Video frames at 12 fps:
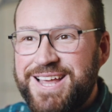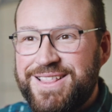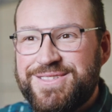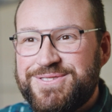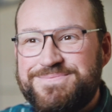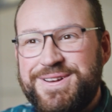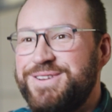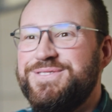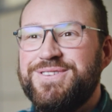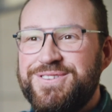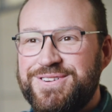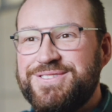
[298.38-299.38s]
but we didn't have
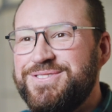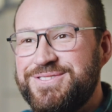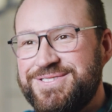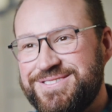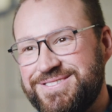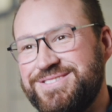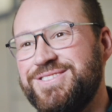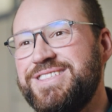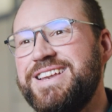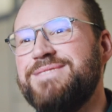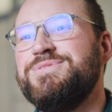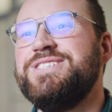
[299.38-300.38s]
that vision.
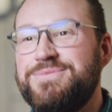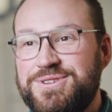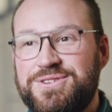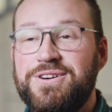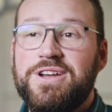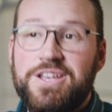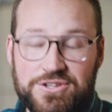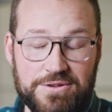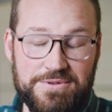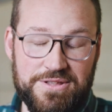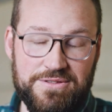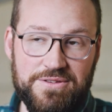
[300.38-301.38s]
And above all,
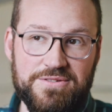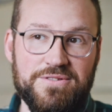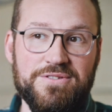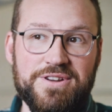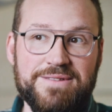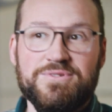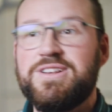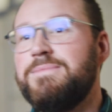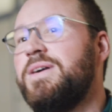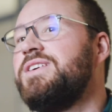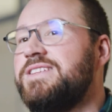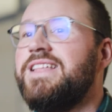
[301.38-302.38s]
we weren't able to
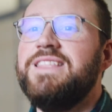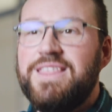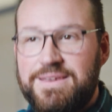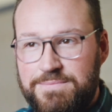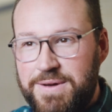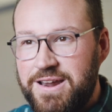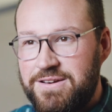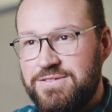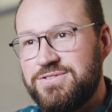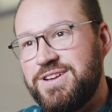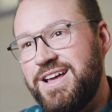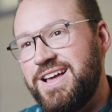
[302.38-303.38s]
anticipate when the
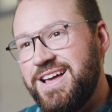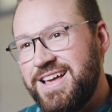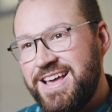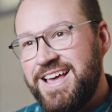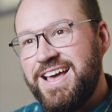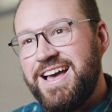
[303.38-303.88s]
problems occurred.